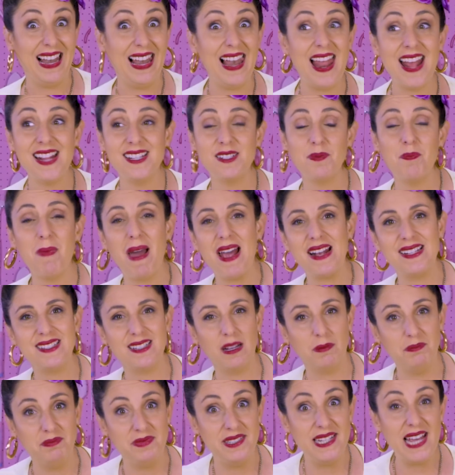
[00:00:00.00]
Let's make
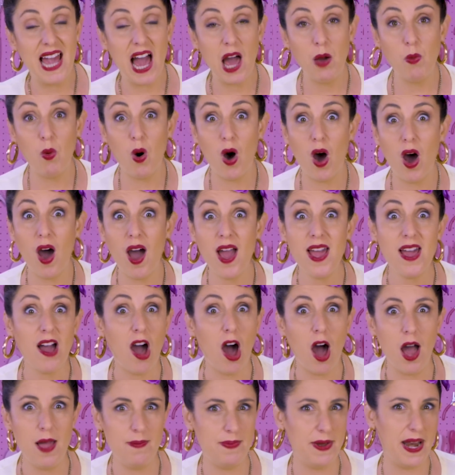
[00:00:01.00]
some DIY
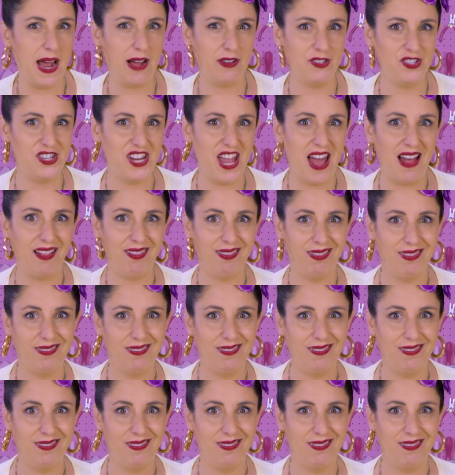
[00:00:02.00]
eyebrow gel.